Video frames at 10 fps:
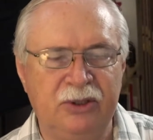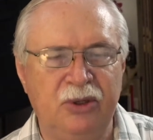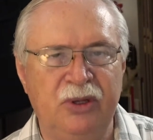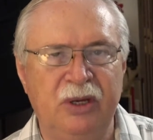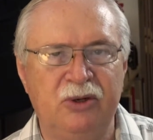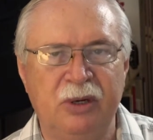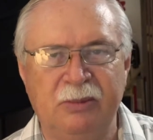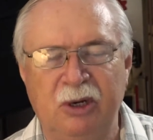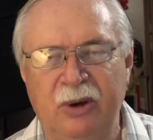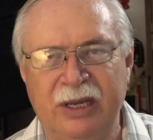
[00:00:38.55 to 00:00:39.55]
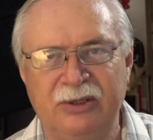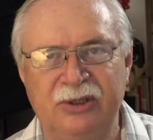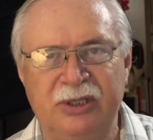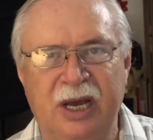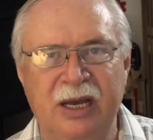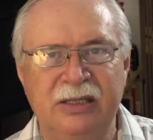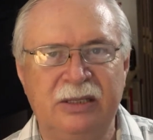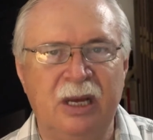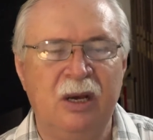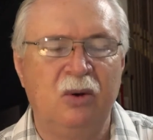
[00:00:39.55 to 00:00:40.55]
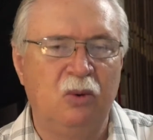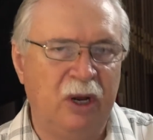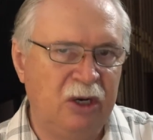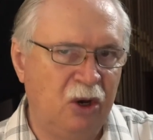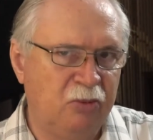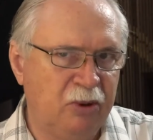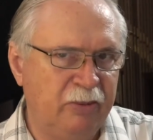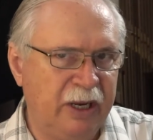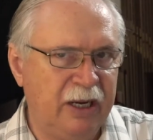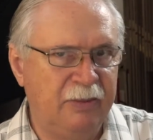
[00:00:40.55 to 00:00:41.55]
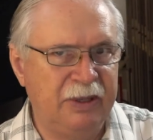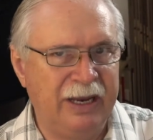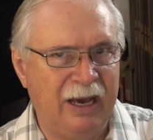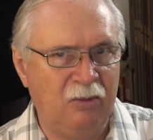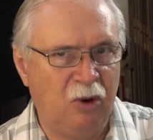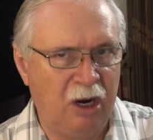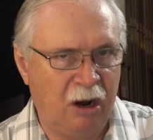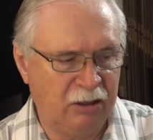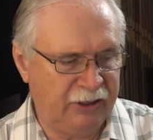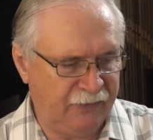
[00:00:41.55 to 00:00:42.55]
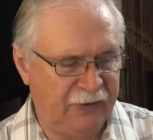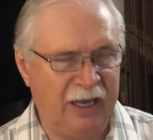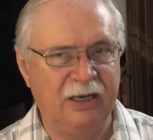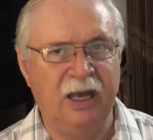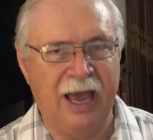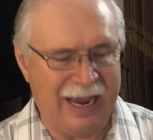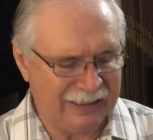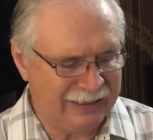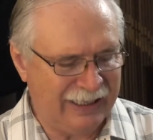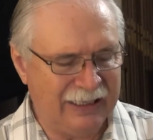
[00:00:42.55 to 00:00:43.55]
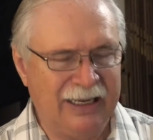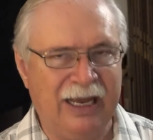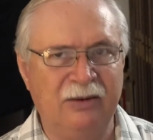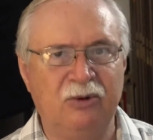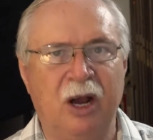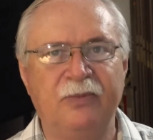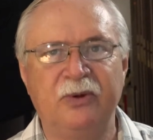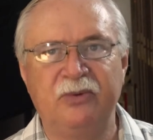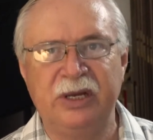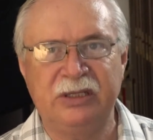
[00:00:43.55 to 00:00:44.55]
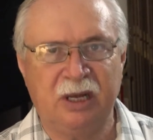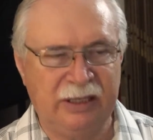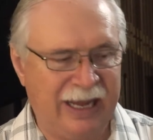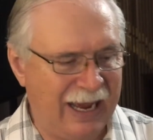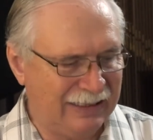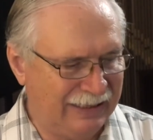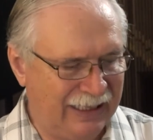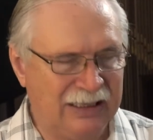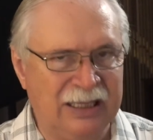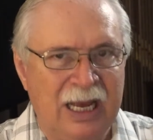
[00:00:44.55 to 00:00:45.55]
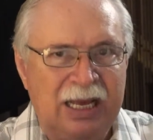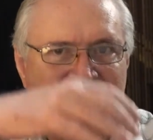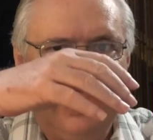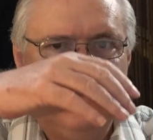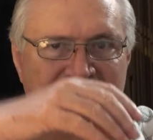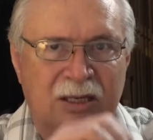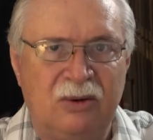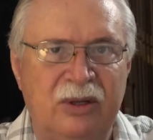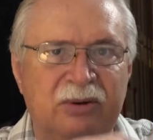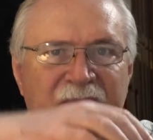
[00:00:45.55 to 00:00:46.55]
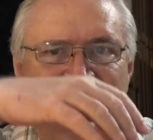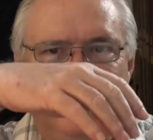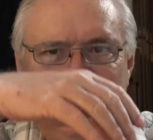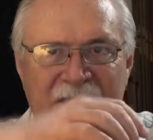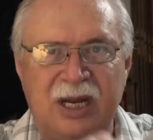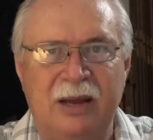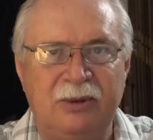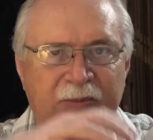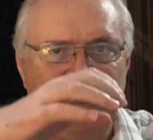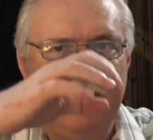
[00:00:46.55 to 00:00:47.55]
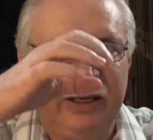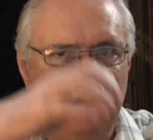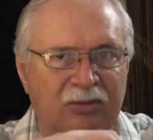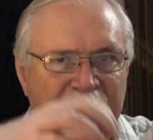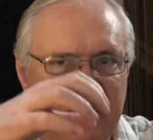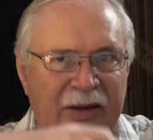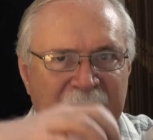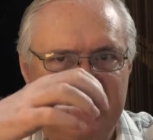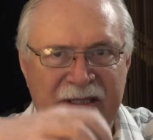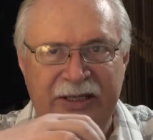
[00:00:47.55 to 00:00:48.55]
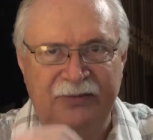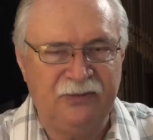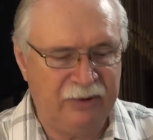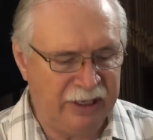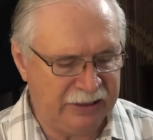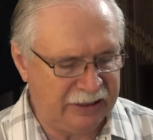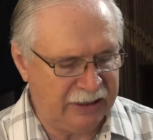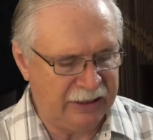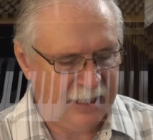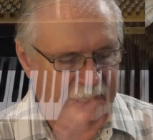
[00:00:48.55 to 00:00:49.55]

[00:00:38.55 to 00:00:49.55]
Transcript: Do the tremolo exercise, one note per beat up and down one octave, and accent and drop the wrist on the accents. That is, lower the wrist each time you play. Don't play with a stiff wrist.